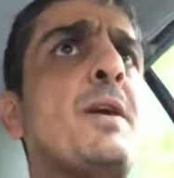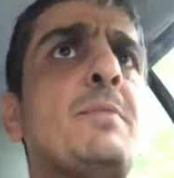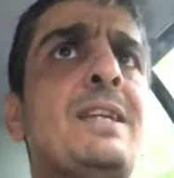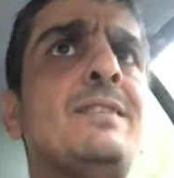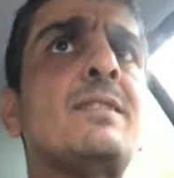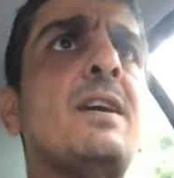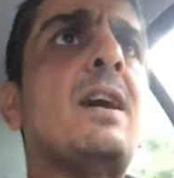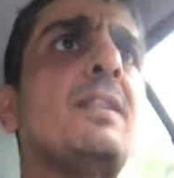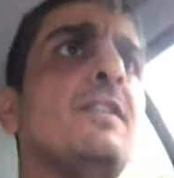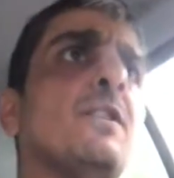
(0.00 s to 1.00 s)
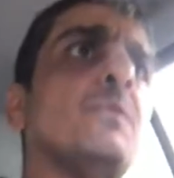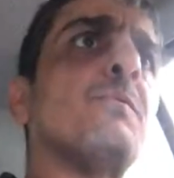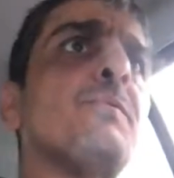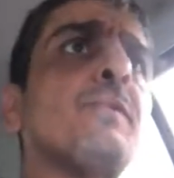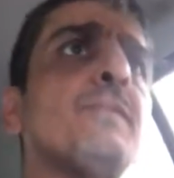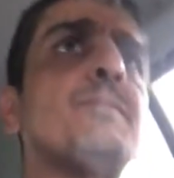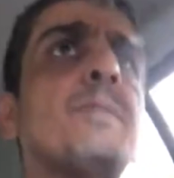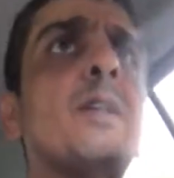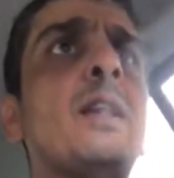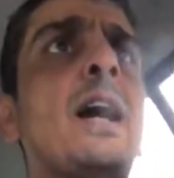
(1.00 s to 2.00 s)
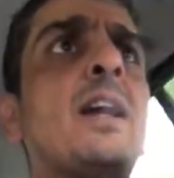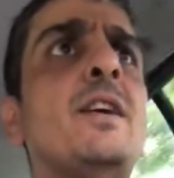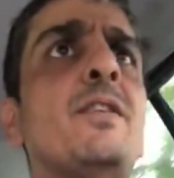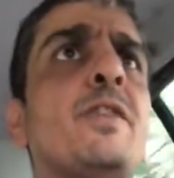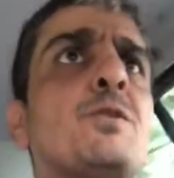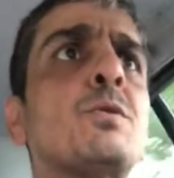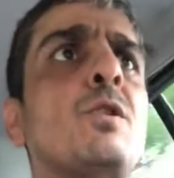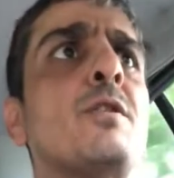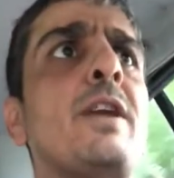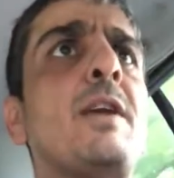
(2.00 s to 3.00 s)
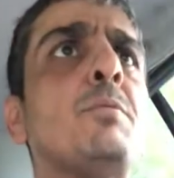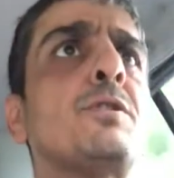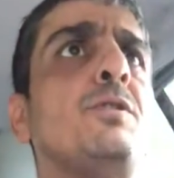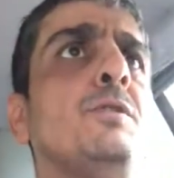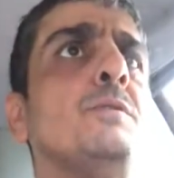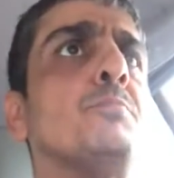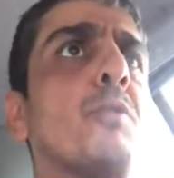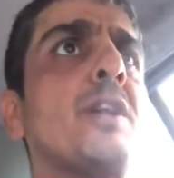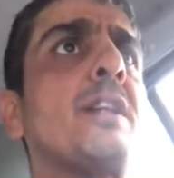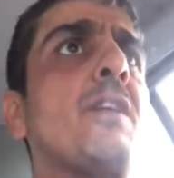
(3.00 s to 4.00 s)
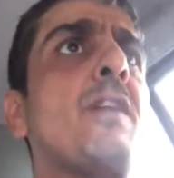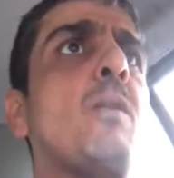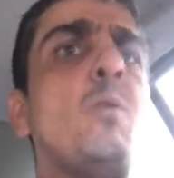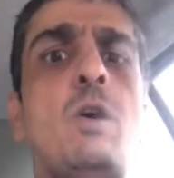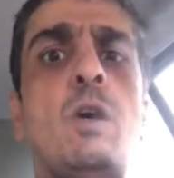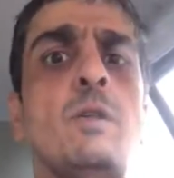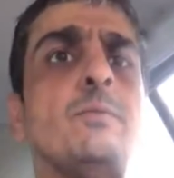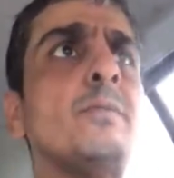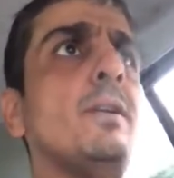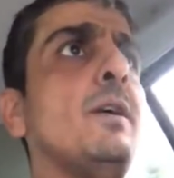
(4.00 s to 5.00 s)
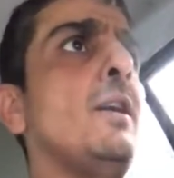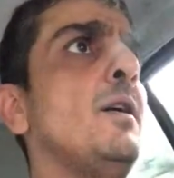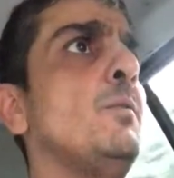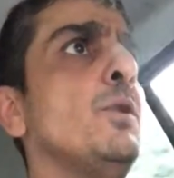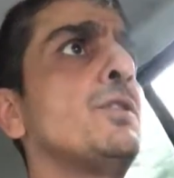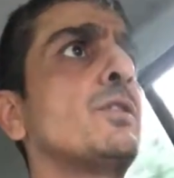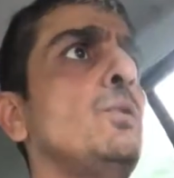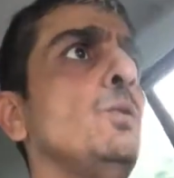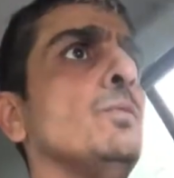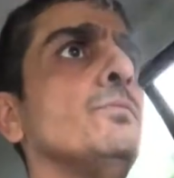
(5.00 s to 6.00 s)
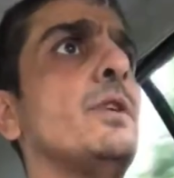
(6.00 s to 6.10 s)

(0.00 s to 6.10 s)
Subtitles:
means that a lot of individuals aren't able to break down that wall, which is cool.